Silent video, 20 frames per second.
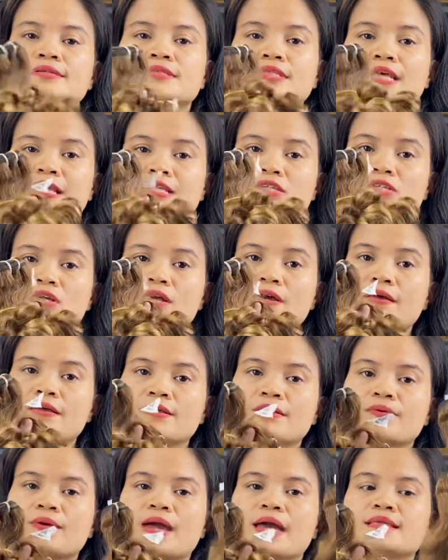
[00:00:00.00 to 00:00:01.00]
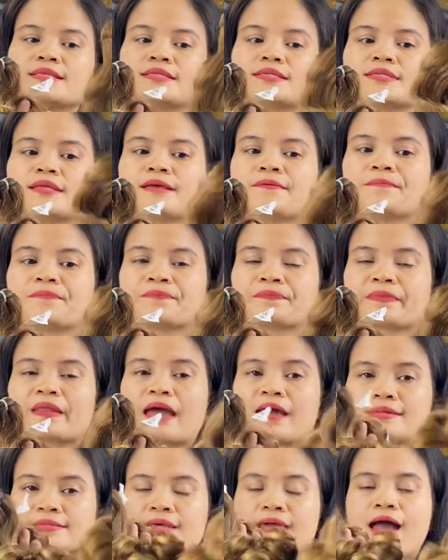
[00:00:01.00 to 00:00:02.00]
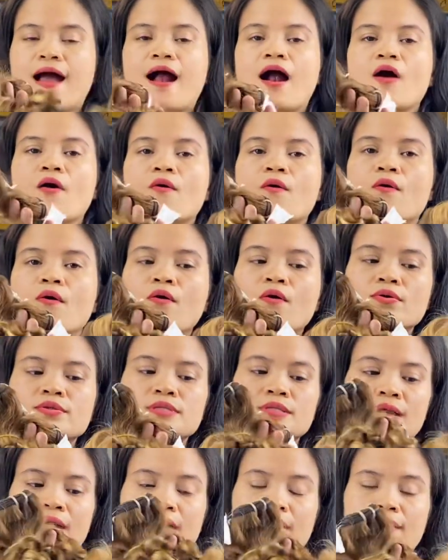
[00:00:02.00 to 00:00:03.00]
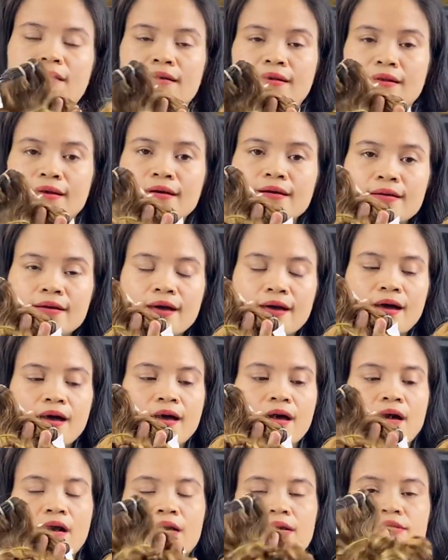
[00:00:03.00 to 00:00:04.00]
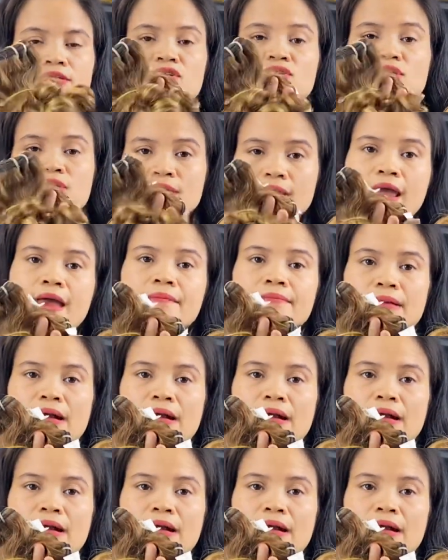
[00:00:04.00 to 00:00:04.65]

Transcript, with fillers: texture you can see they are all the color uh, the same